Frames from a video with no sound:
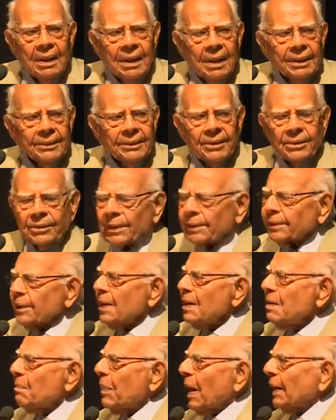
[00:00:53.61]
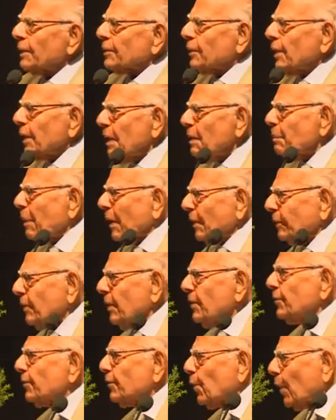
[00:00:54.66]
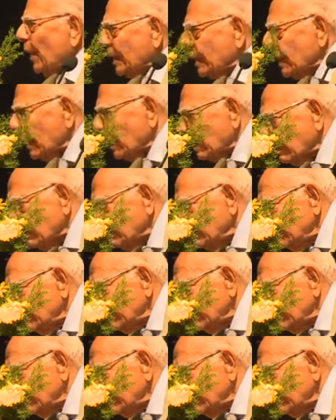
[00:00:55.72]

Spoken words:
It is written by three persons together.